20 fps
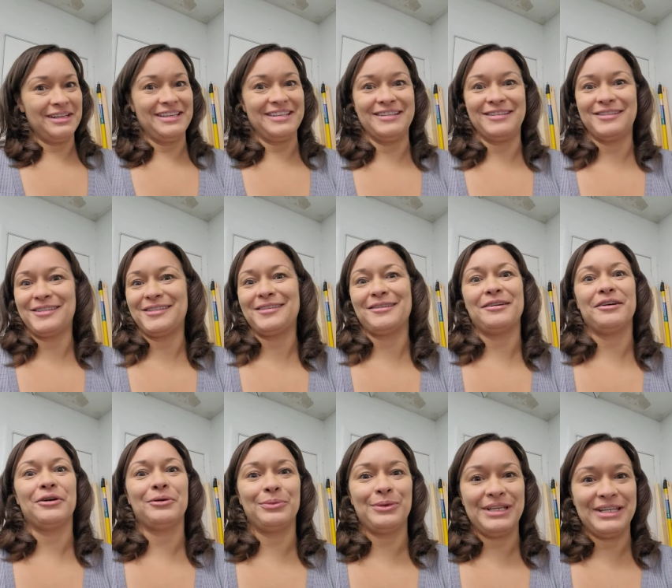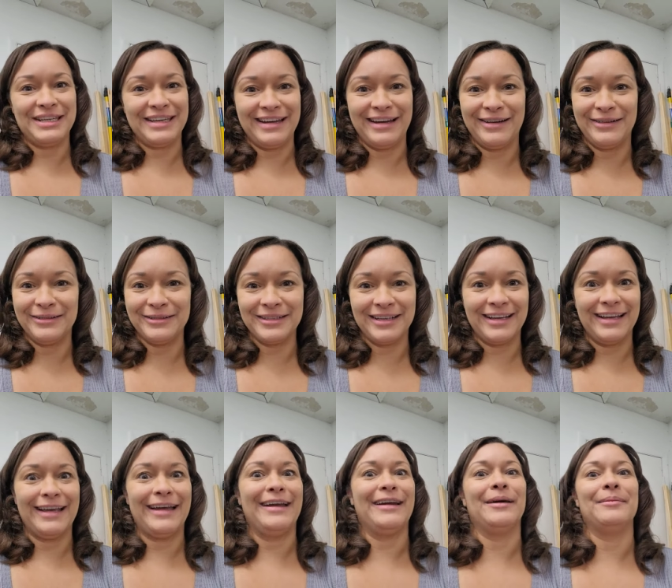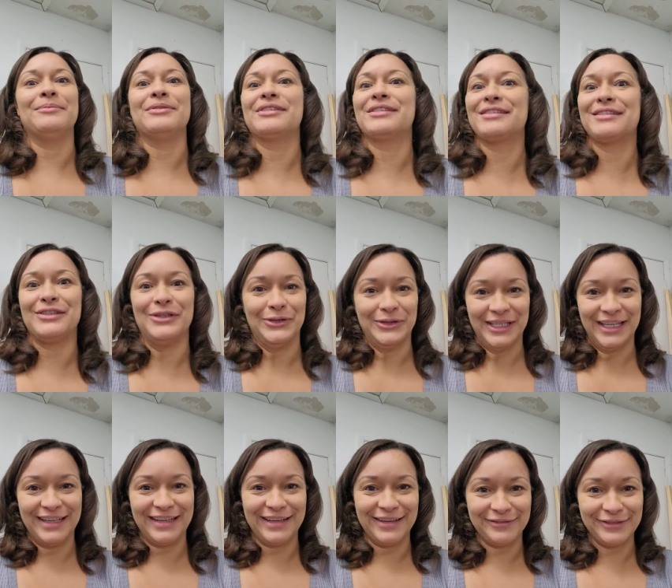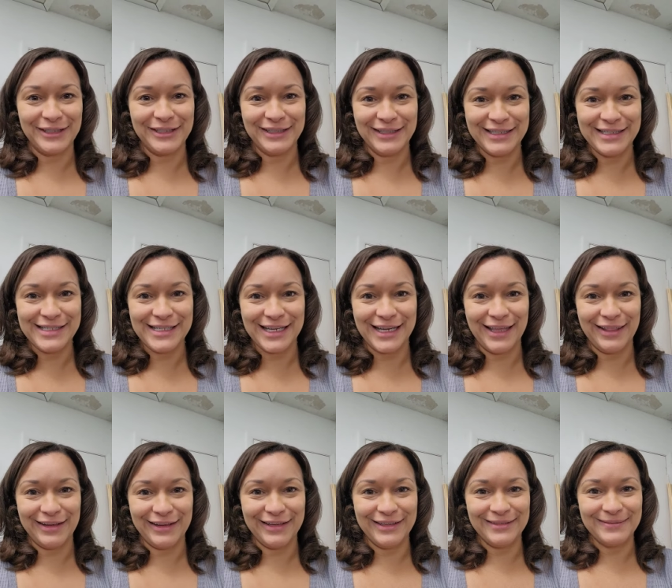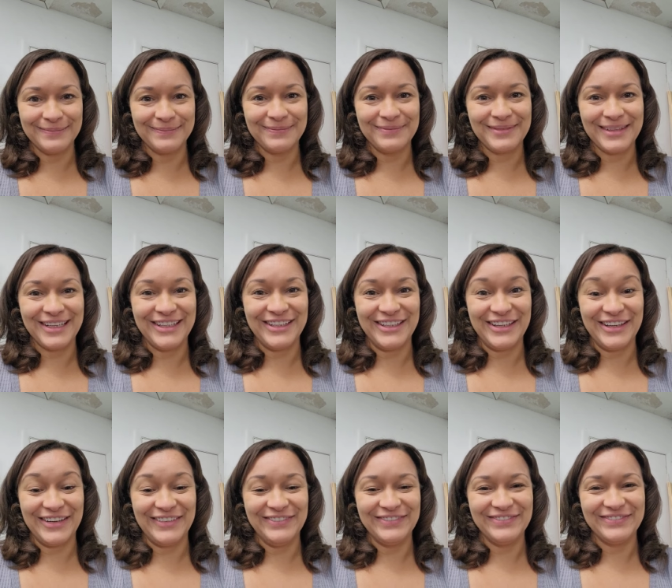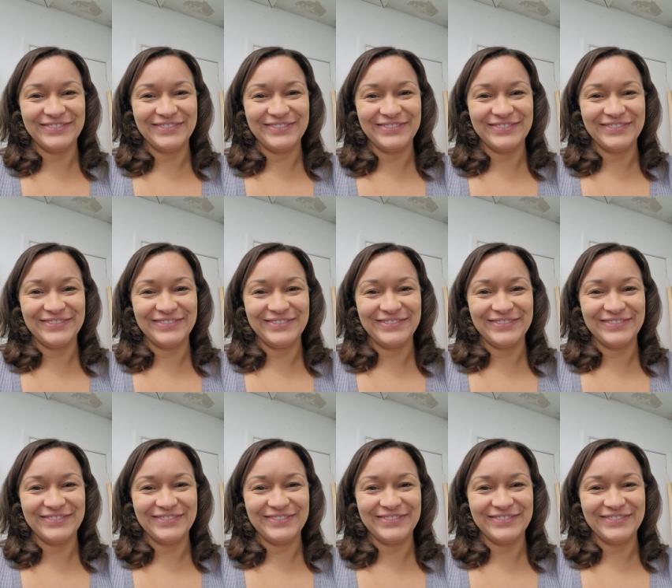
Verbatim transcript: It's a week out and I'm still getting everything together. Here you go.